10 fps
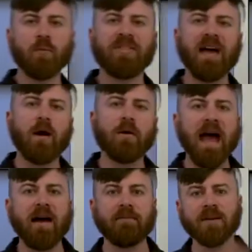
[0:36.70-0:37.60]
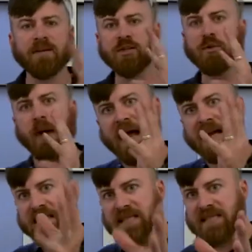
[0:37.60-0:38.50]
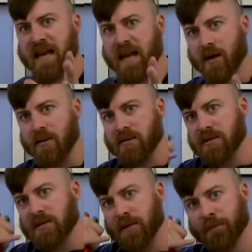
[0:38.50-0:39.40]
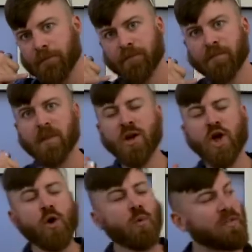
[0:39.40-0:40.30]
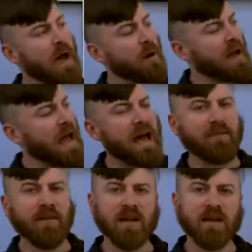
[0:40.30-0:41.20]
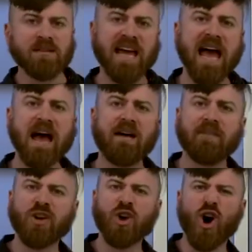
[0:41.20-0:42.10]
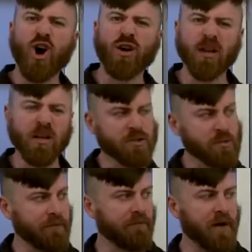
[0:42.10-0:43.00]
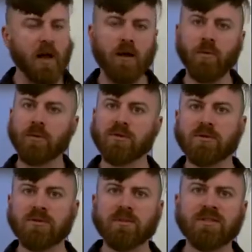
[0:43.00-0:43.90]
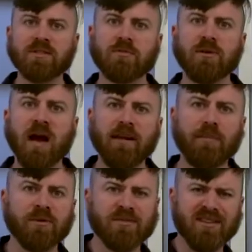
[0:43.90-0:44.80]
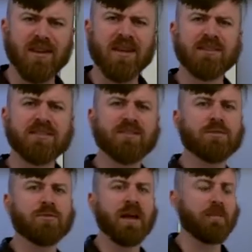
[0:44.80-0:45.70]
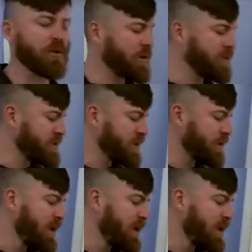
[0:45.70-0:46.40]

without having to do any sales, without having to have an audience or followers or subscribers on Instagram or YouTube,